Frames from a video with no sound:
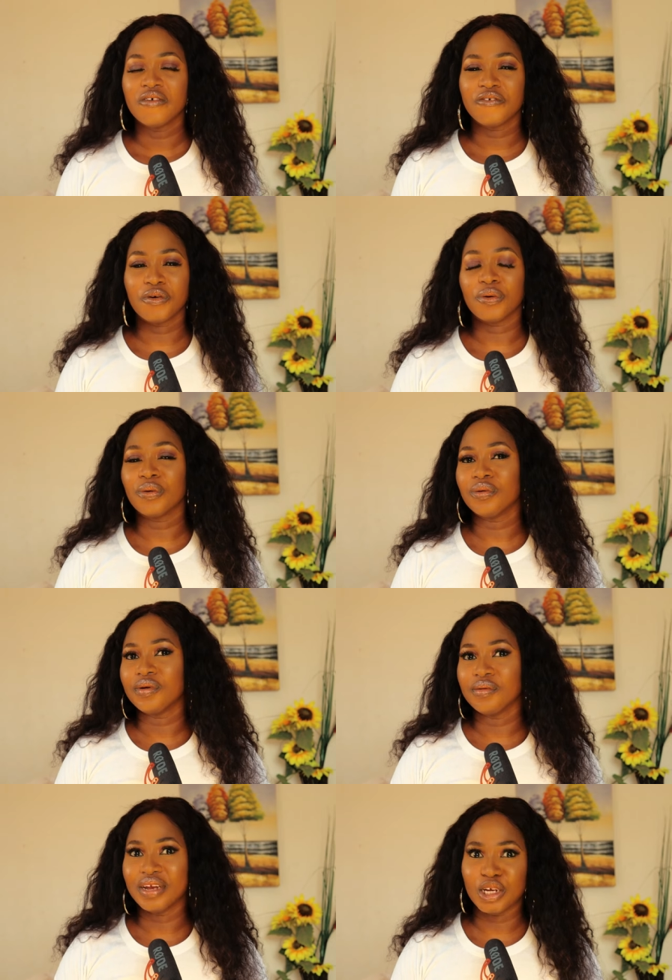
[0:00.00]
for
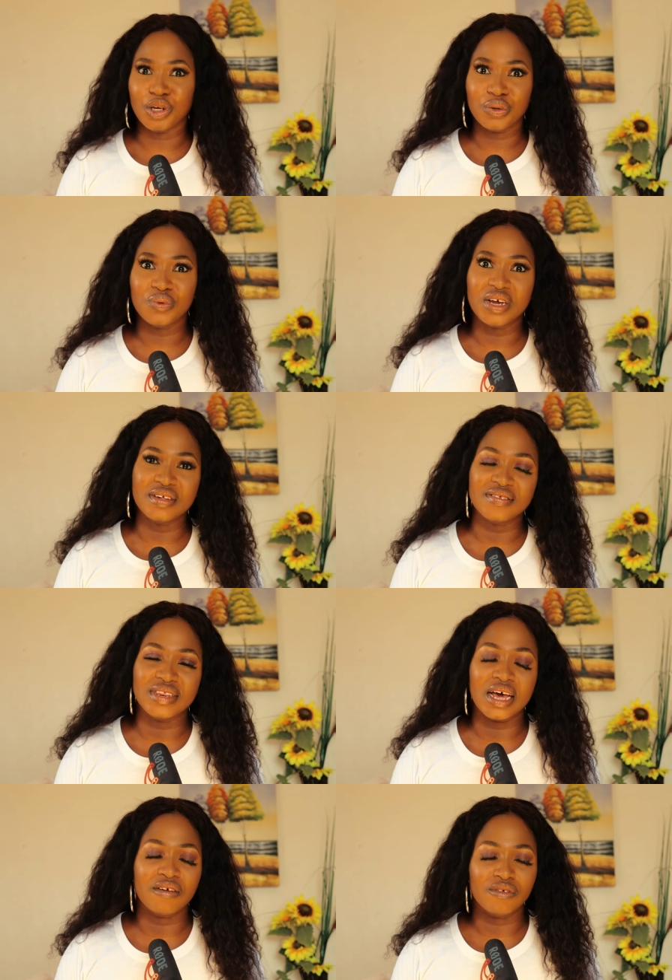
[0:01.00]
Nigerians
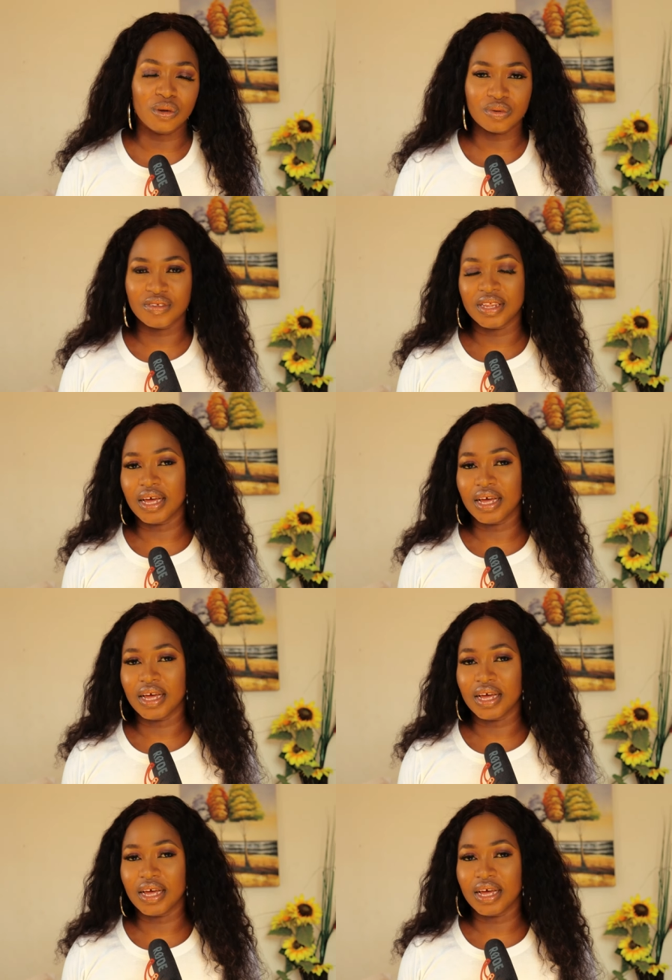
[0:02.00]
that have lost